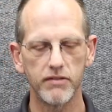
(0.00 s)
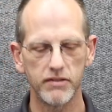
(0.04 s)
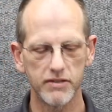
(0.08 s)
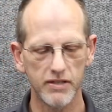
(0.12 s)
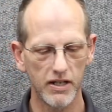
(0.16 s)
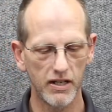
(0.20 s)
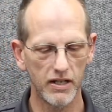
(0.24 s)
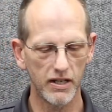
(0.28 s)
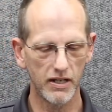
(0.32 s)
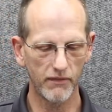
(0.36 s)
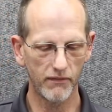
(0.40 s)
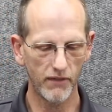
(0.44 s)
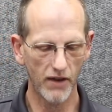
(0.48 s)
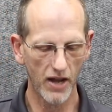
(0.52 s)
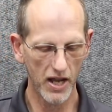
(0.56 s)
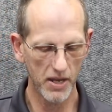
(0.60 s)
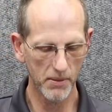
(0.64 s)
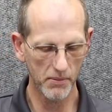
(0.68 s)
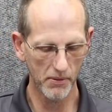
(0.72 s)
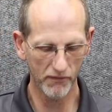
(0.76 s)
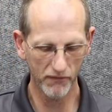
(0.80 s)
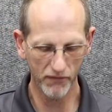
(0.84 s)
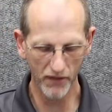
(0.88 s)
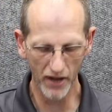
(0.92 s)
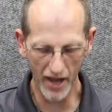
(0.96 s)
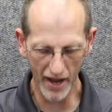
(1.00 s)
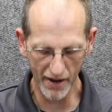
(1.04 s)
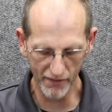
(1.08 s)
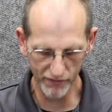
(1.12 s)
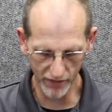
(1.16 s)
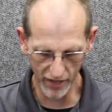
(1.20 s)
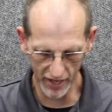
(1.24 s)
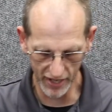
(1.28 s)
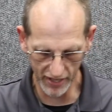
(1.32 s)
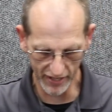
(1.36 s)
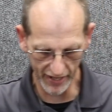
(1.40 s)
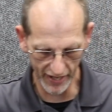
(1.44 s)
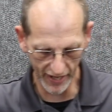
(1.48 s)
set on a volume of 5
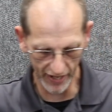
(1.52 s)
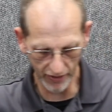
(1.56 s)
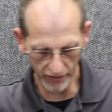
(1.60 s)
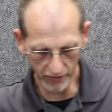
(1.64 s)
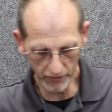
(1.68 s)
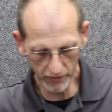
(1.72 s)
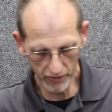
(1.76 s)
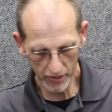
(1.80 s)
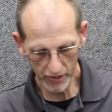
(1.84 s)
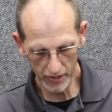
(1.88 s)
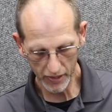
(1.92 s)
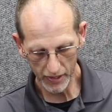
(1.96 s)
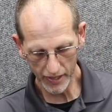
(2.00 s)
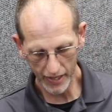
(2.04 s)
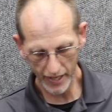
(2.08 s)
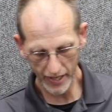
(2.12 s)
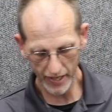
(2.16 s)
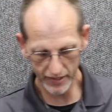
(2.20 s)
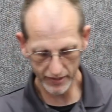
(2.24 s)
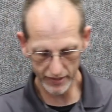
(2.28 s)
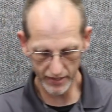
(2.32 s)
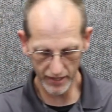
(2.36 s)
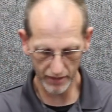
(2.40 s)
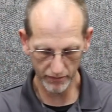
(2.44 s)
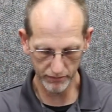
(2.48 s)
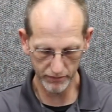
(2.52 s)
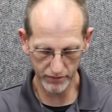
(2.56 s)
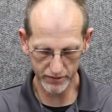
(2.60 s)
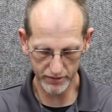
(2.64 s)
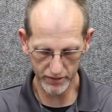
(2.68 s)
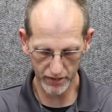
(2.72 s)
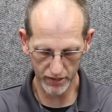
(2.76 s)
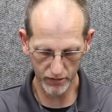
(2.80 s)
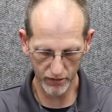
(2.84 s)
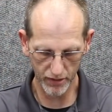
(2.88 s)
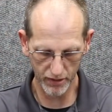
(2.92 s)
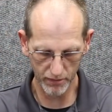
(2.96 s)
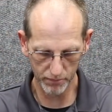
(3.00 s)
right now. And then I'm just going
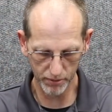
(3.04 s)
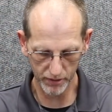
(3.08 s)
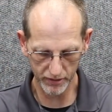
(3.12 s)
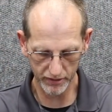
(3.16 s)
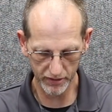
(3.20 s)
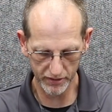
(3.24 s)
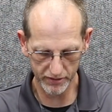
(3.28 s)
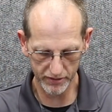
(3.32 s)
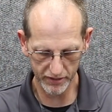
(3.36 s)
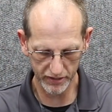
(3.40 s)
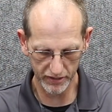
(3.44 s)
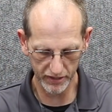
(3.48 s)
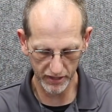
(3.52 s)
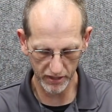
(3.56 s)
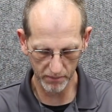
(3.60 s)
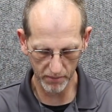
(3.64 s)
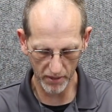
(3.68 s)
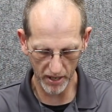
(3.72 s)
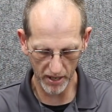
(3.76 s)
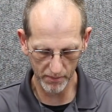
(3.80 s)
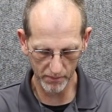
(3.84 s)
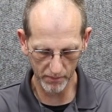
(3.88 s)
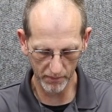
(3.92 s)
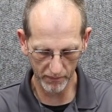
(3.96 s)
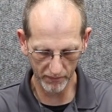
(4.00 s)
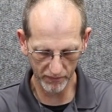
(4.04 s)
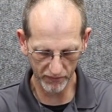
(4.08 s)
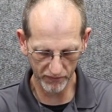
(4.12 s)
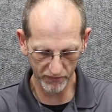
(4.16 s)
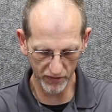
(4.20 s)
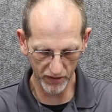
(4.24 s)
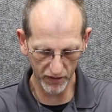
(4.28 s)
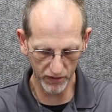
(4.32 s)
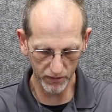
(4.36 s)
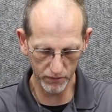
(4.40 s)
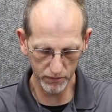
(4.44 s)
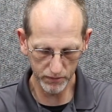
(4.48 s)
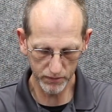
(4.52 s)
to go ahead and plug this into the bottom of my
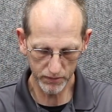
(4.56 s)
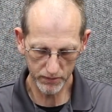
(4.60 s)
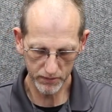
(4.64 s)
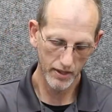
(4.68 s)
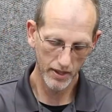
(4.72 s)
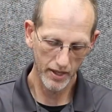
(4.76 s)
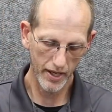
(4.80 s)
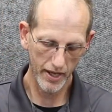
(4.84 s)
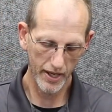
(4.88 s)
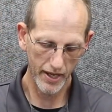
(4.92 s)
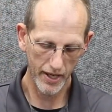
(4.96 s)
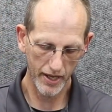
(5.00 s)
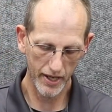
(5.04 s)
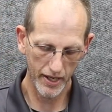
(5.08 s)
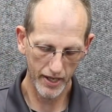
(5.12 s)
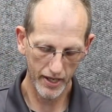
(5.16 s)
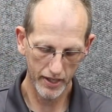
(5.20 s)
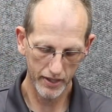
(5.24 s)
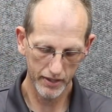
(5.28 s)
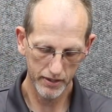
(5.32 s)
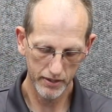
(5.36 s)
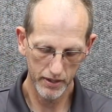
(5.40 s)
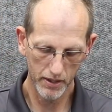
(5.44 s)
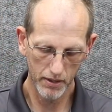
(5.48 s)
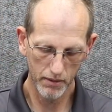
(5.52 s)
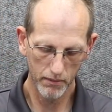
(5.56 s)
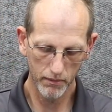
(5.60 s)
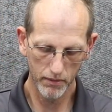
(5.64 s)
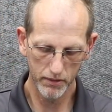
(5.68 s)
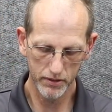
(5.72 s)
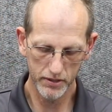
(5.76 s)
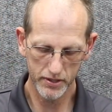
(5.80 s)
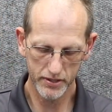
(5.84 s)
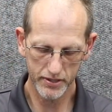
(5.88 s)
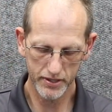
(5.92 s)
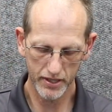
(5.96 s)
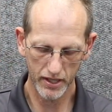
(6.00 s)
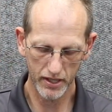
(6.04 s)
phone. And we're
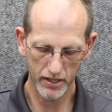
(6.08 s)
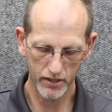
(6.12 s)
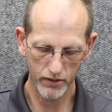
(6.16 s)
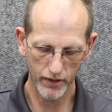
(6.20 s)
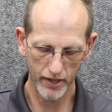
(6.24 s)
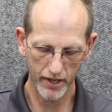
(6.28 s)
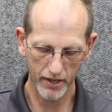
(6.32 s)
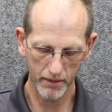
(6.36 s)
just going to go ahead